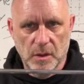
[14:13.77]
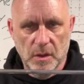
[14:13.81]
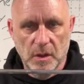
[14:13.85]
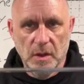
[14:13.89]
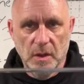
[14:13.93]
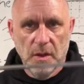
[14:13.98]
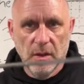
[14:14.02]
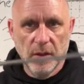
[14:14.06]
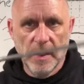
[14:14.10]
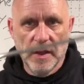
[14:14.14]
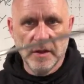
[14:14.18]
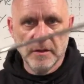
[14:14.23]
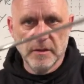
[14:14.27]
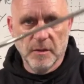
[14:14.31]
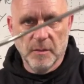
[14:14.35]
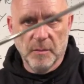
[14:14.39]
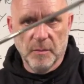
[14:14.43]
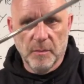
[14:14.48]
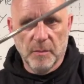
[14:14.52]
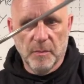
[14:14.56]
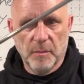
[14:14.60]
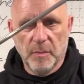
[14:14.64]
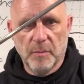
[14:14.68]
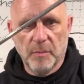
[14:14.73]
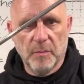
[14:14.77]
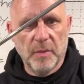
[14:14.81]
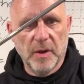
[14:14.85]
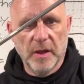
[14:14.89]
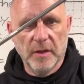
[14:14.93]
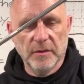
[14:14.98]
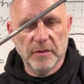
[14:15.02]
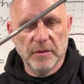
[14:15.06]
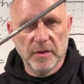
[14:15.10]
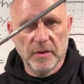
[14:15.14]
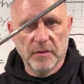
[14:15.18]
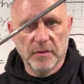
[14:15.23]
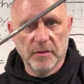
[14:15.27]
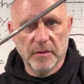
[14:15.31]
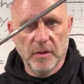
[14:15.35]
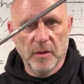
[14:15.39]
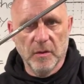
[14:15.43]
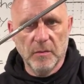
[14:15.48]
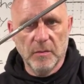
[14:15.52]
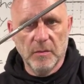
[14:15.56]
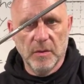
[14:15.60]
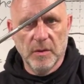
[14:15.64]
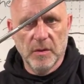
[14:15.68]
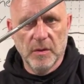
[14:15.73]
That's a positive slope.
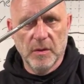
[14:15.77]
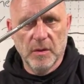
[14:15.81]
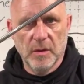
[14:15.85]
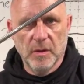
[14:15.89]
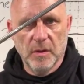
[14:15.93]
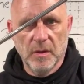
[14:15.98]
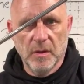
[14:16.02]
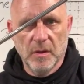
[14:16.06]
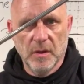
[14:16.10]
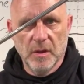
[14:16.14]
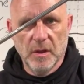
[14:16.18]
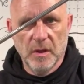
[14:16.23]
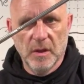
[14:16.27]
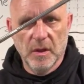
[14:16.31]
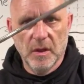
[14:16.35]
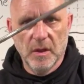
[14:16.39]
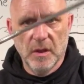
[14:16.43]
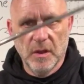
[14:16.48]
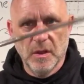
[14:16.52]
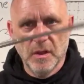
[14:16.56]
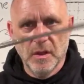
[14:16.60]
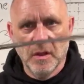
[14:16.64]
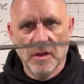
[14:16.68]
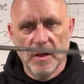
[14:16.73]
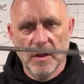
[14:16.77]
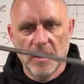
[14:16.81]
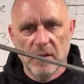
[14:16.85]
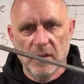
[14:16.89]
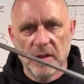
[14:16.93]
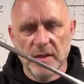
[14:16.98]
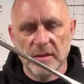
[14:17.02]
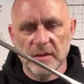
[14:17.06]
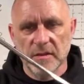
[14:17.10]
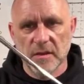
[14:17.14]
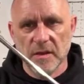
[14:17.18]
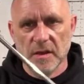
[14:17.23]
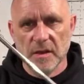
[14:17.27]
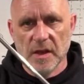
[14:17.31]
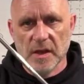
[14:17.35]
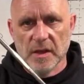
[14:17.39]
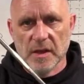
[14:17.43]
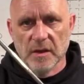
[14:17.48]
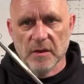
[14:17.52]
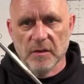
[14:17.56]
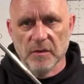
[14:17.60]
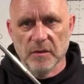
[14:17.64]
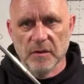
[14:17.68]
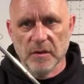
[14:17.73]
That's a
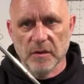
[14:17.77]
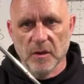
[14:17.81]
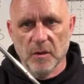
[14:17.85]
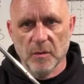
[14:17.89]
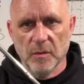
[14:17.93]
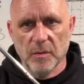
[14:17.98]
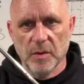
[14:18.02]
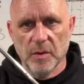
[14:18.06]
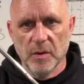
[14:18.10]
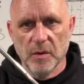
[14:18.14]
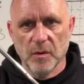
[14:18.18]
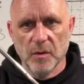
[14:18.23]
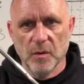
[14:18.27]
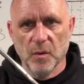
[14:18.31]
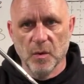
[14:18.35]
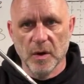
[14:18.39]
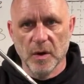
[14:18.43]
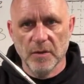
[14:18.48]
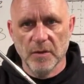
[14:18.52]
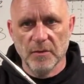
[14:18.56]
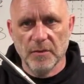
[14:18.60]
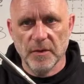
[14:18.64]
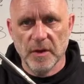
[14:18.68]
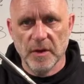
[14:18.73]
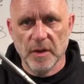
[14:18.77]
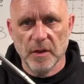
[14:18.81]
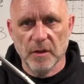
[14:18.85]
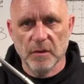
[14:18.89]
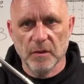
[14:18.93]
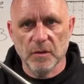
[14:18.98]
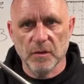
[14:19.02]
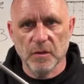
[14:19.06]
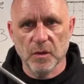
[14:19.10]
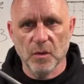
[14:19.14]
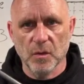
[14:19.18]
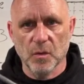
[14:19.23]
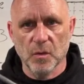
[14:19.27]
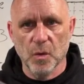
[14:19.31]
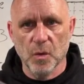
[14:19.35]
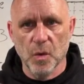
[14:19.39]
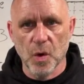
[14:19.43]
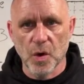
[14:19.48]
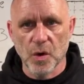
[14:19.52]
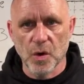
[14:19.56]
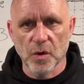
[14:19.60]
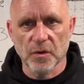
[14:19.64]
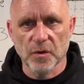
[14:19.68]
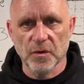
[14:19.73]
negative slope. What if it is the
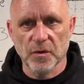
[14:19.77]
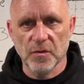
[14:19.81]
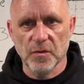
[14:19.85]
worst?